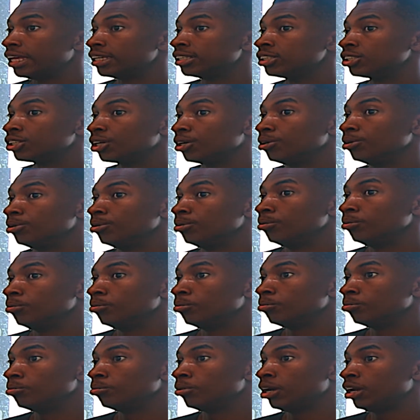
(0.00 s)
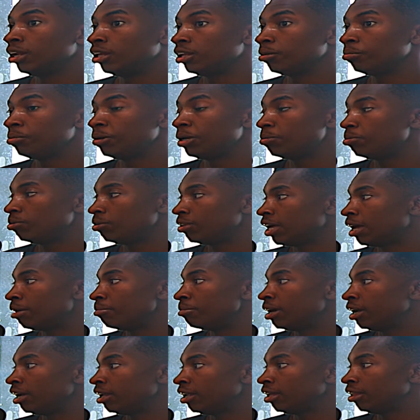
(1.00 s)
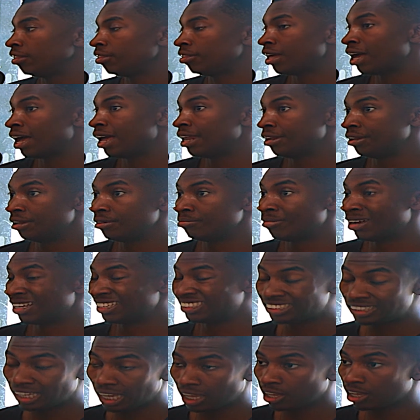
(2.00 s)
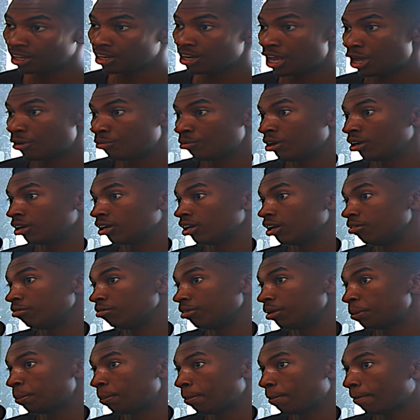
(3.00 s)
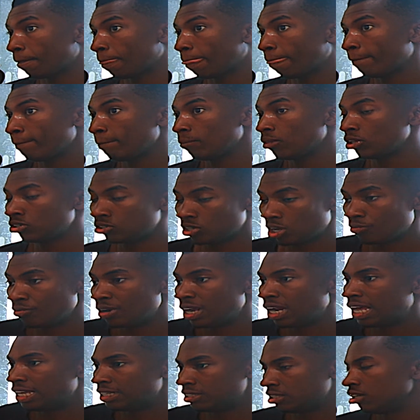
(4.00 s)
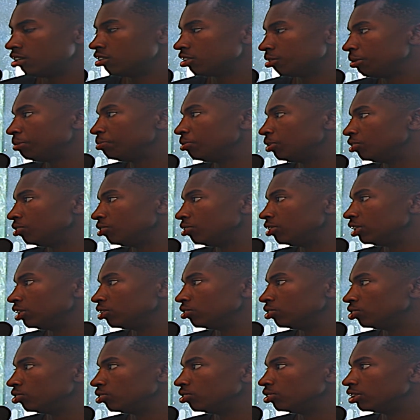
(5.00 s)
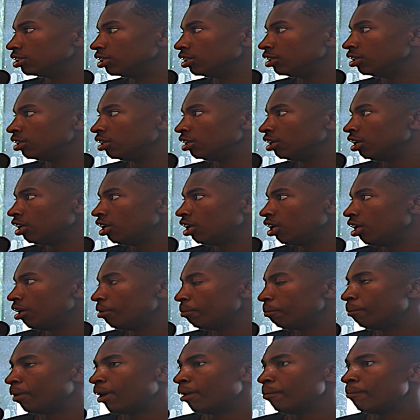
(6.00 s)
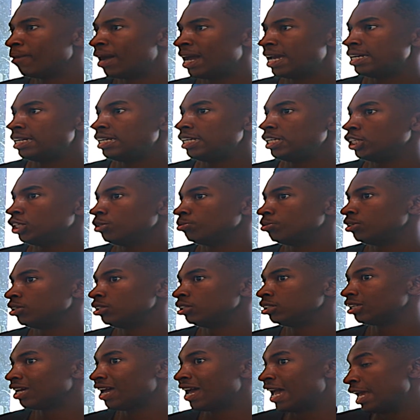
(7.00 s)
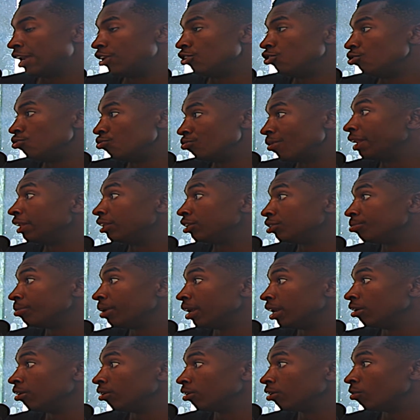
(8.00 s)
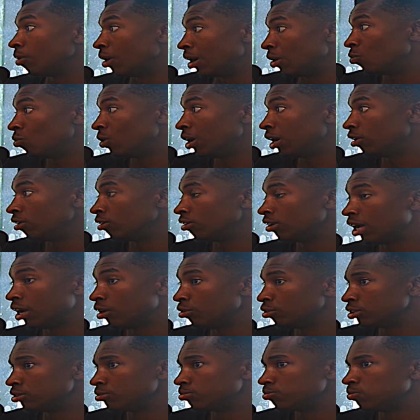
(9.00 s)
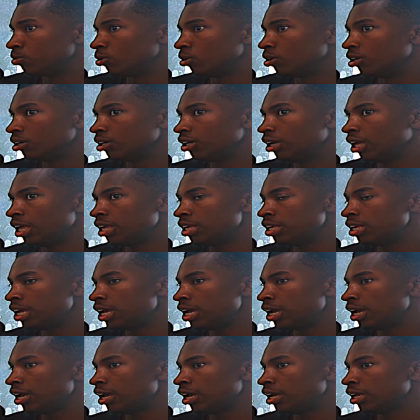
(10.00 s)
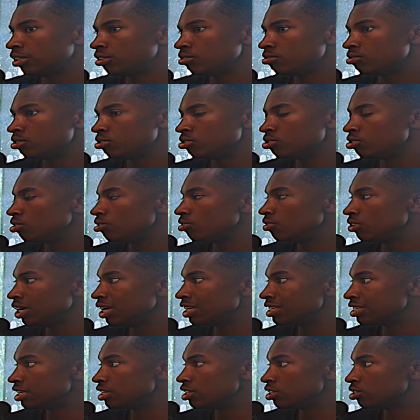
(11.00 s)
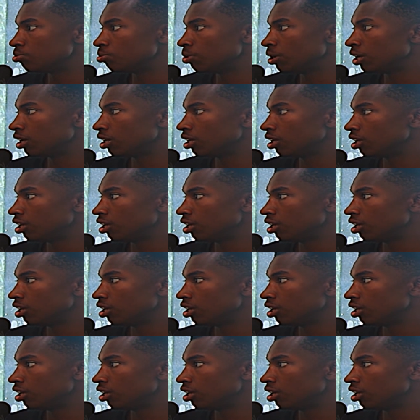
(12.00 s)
so one of the people that I met at my second networking event, so I realized lots of people are doing deal sourcing, but my niche was I knew rent to rent quite well. I was, a year to 2 years into it.